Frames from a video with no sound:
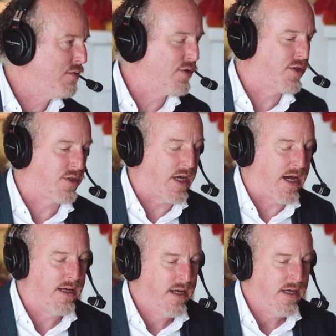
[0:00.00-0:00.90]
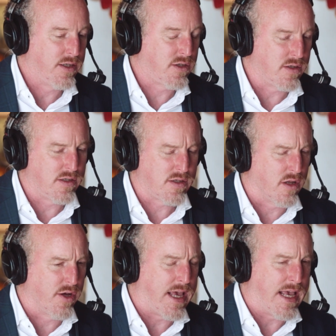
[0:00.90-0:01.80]
It was it's
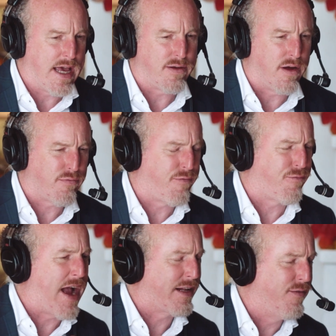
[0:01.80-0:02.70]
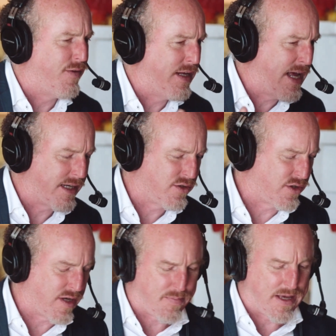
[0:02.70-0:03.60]
looking at a refractive index or
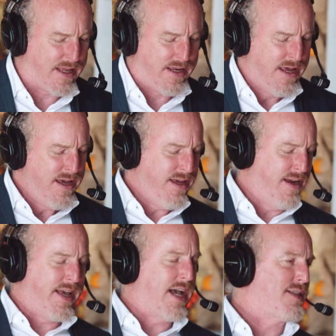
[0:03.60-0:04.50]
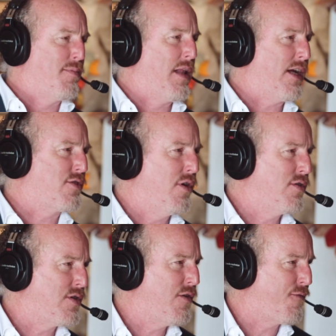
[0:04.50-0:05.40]
something, and you got some
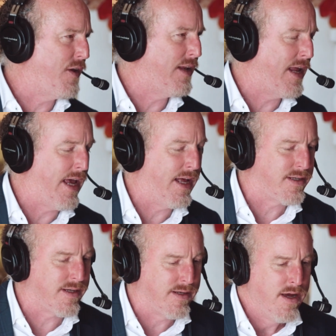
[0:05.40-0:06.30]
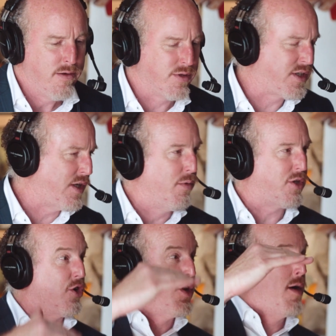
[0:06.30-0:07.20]
electrodes in your feet and hands, and we'll see
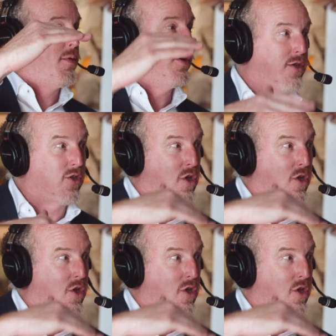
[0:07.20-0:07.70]
what your number is.